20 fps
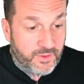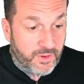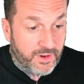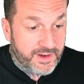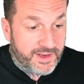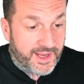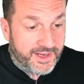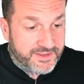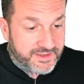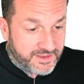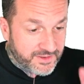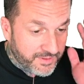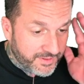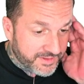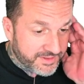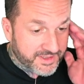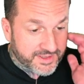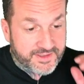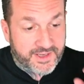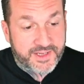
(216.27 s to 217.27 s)
query
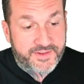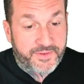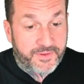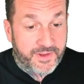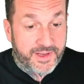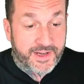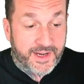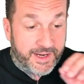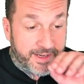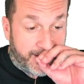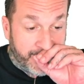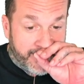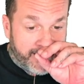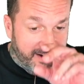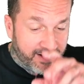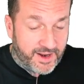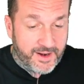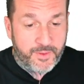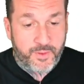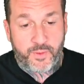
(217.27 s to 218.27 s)
executed successfully, and I
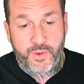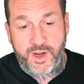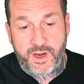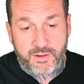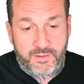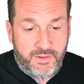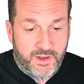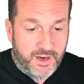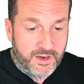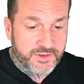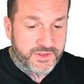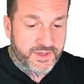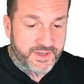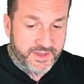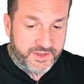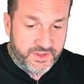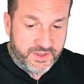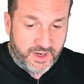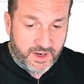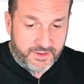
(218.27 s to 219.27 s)
did. I, we are large and
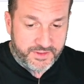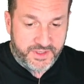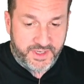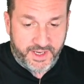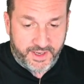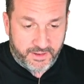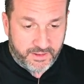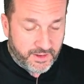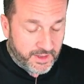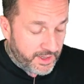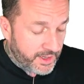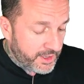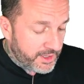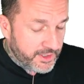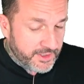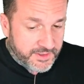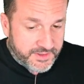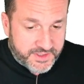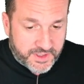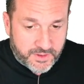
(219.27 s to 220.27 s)
in charge here.
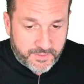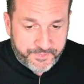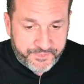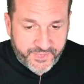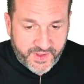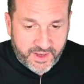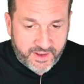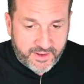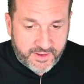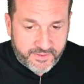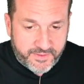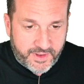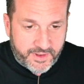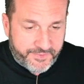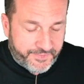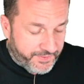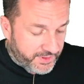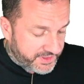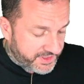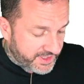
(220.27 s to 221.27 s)
So
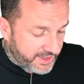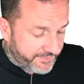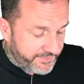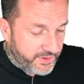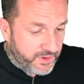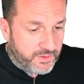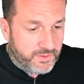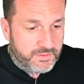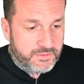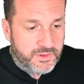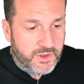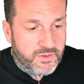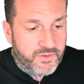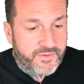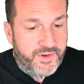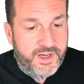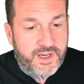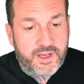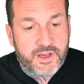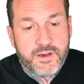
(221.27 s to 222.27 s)
uh, first off, no, no
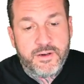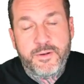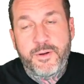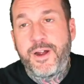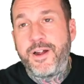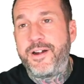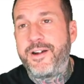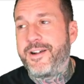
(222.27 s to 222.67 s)
video